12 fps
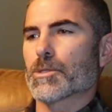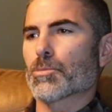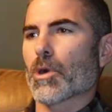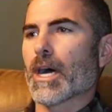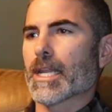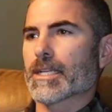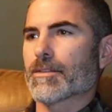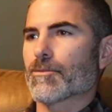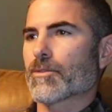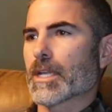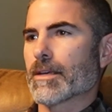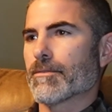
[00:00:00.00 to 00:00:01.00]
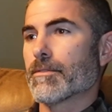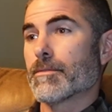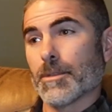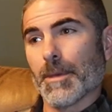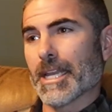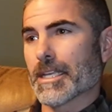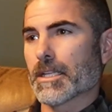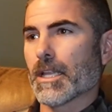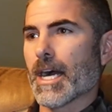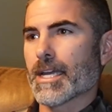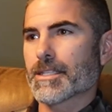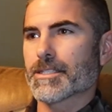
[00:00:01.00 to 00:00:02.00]
this product in front of demanding
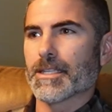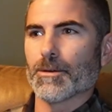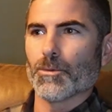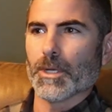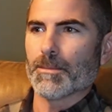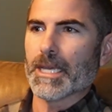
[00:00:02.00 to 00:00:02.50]
clients that want to